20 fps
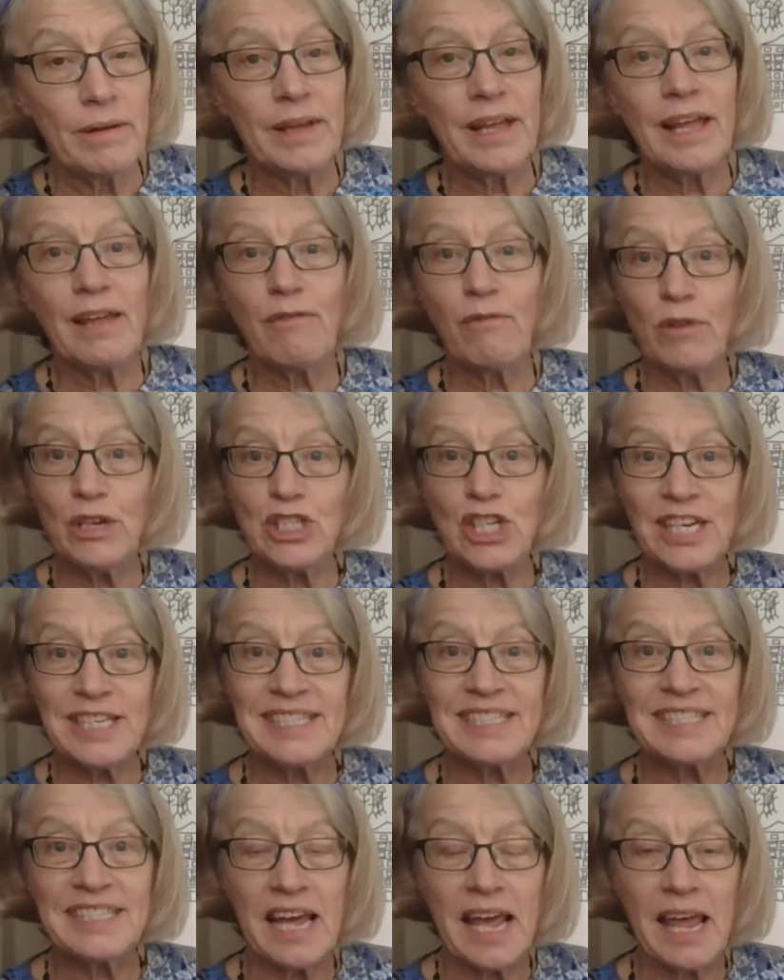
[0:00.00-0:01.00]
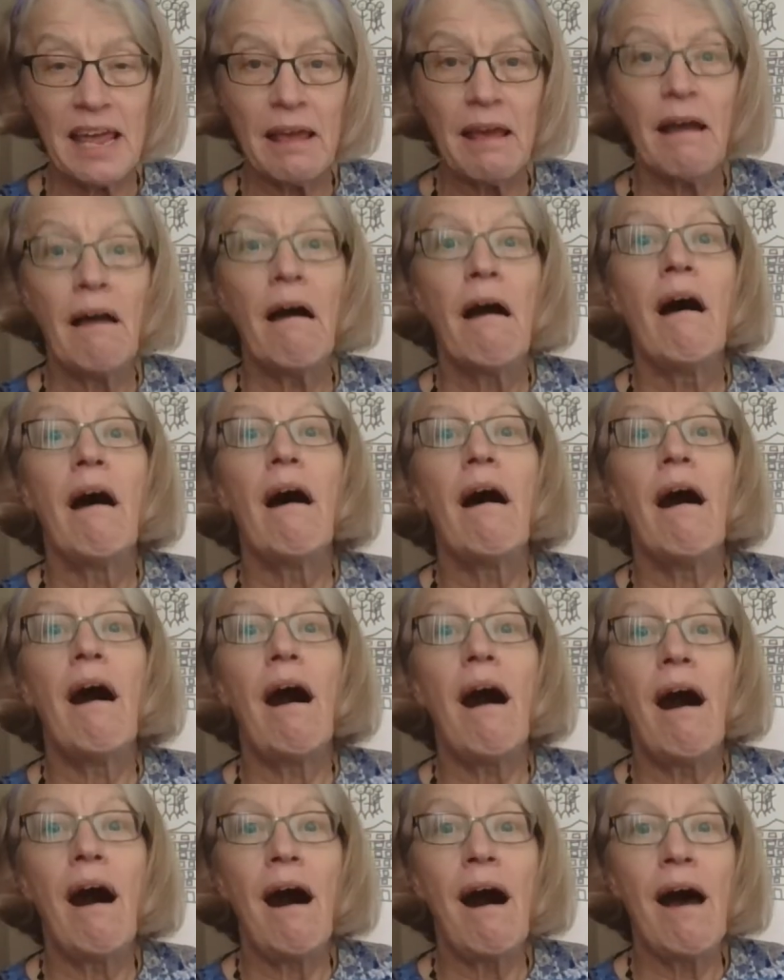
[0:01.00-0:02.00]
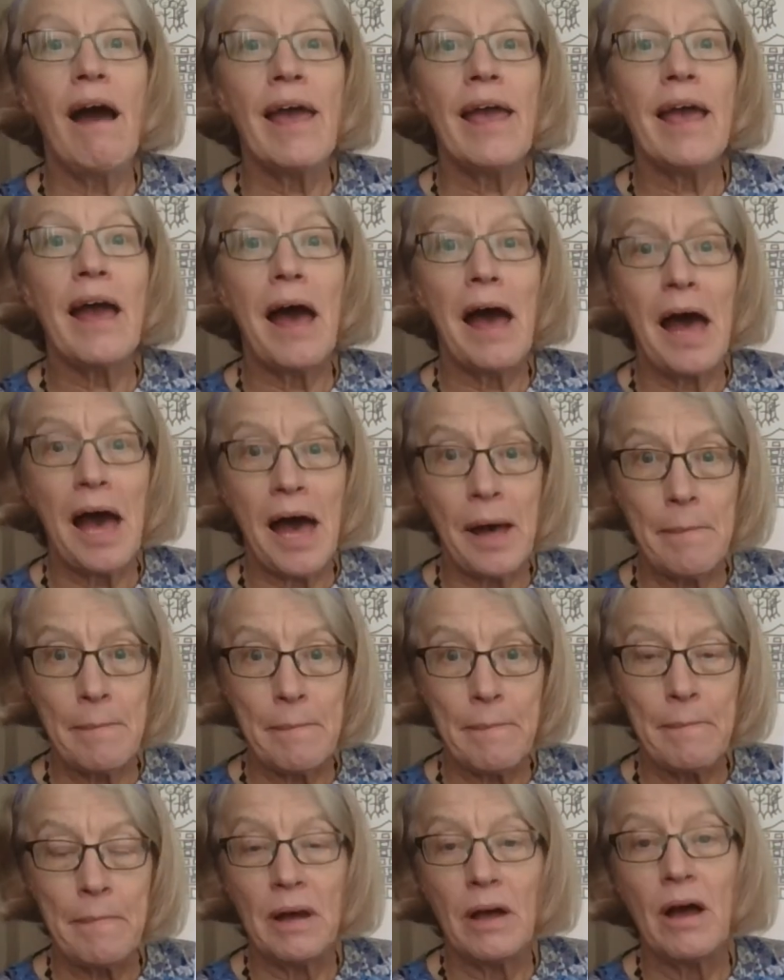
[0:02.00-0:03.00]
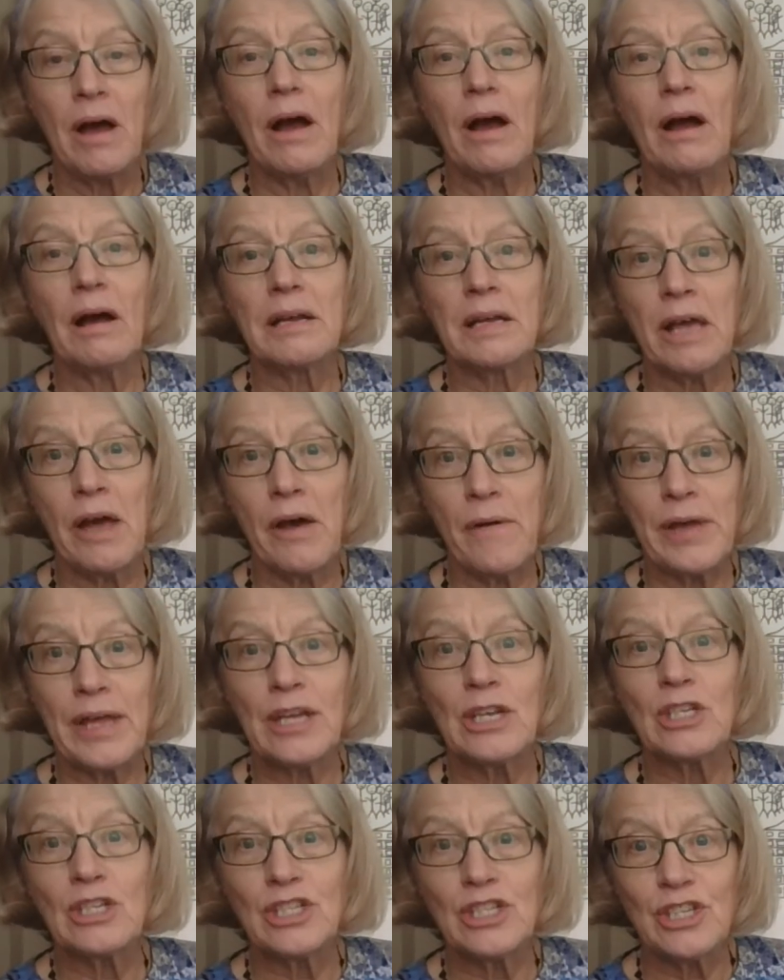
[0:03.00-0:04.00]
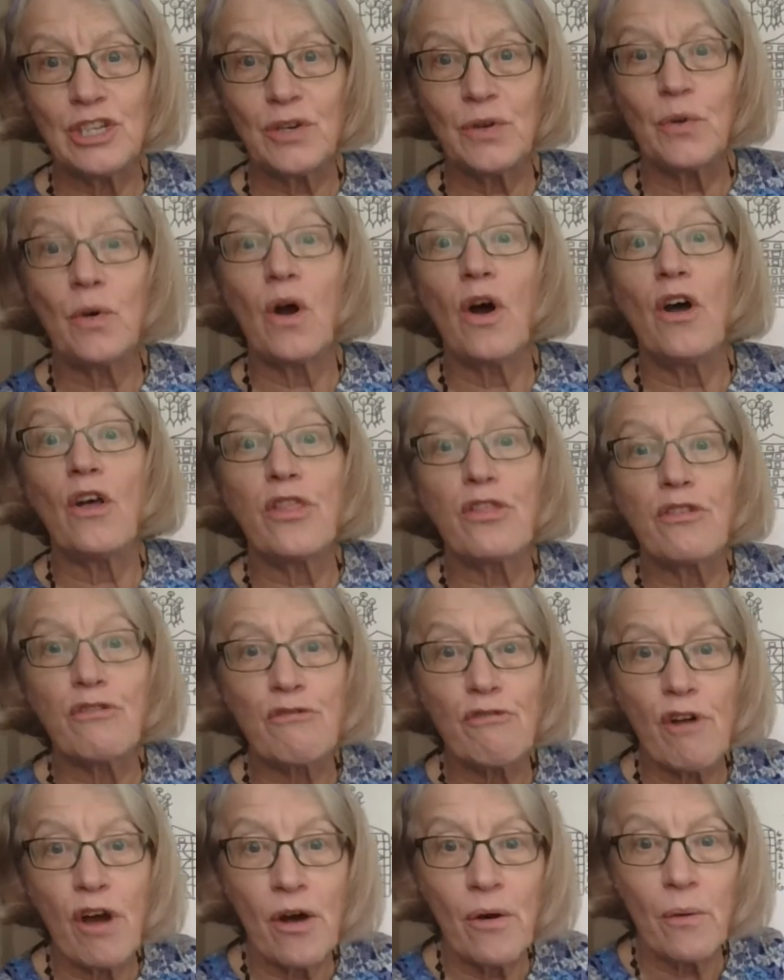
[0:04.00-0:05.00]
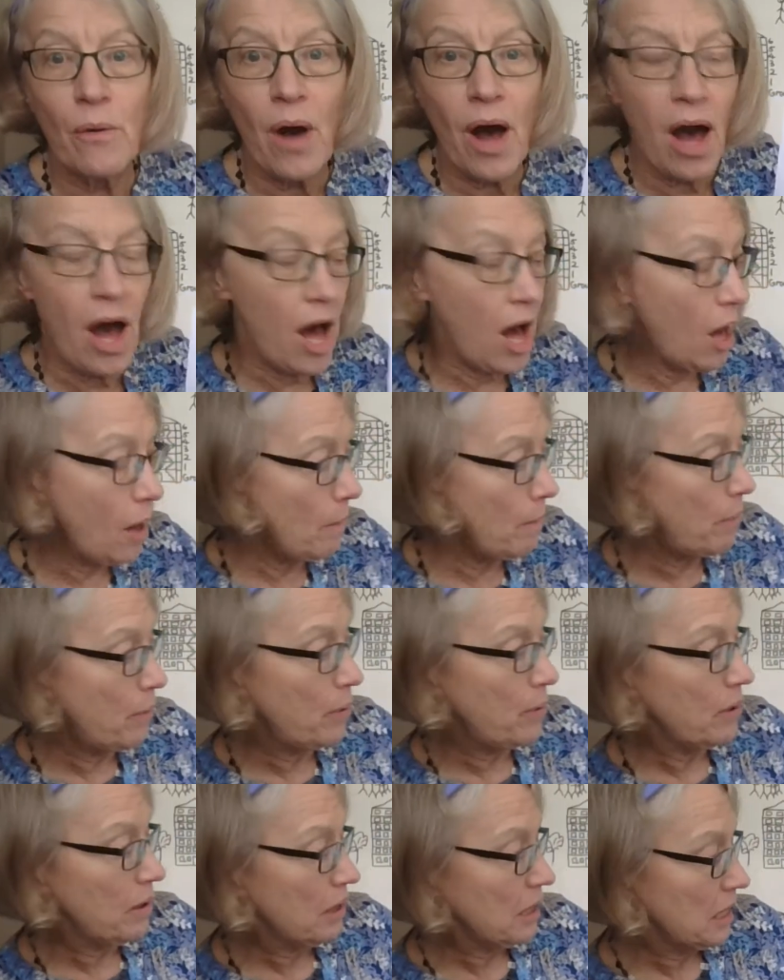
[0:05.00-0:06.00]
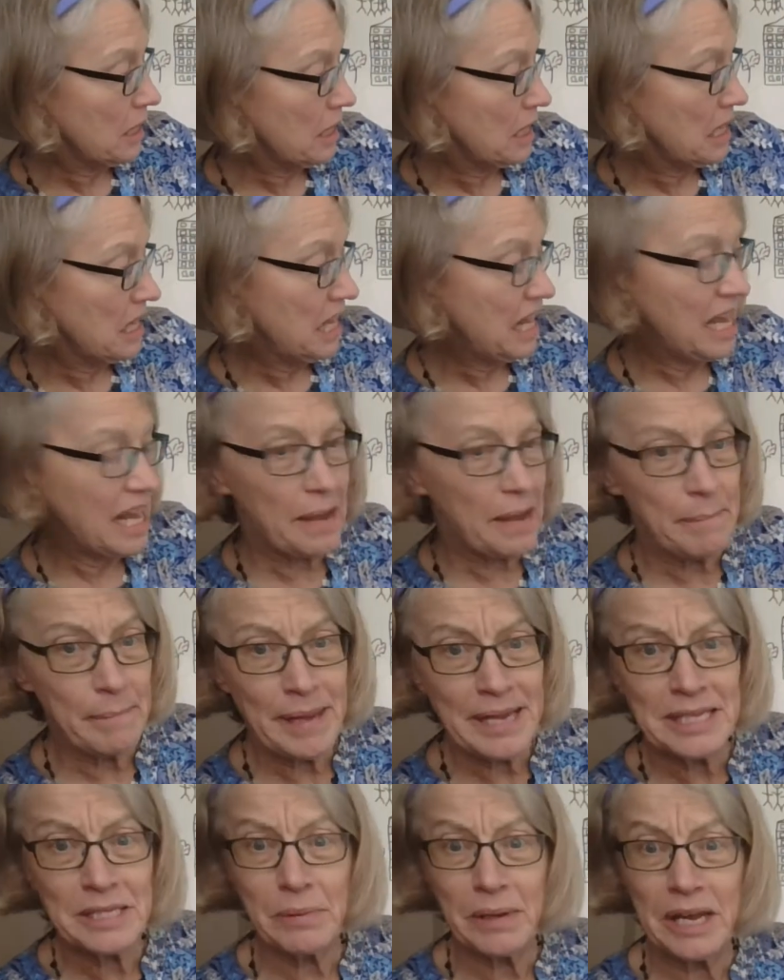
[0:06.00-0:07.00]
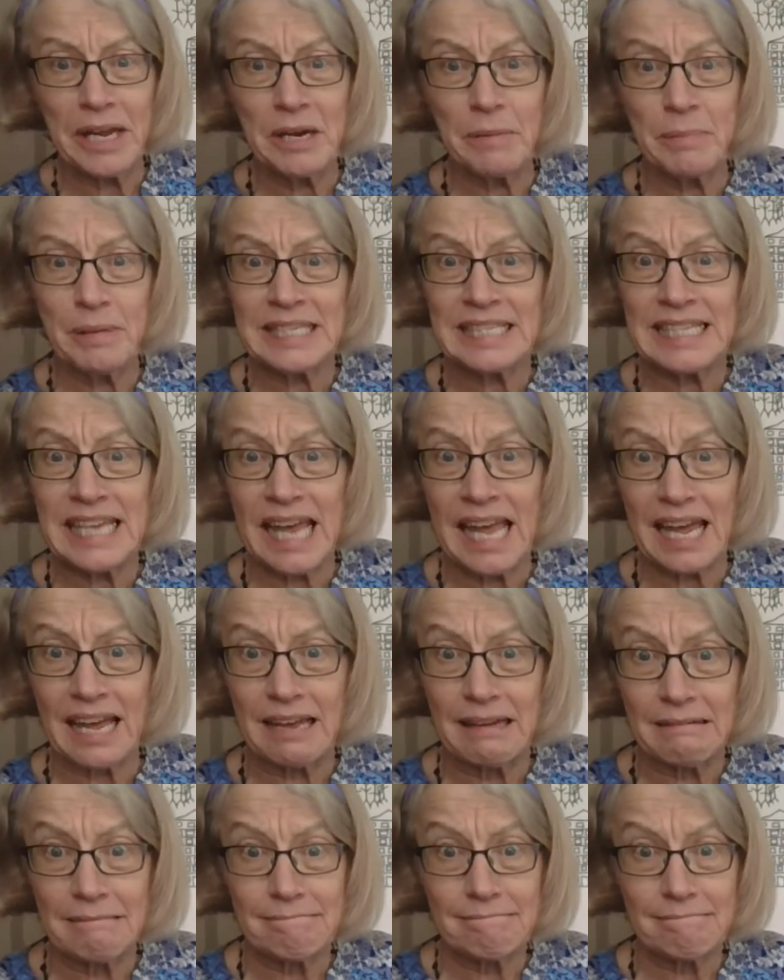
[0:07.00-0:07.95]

If we just say I am going to throw up, it means we're going to be sick.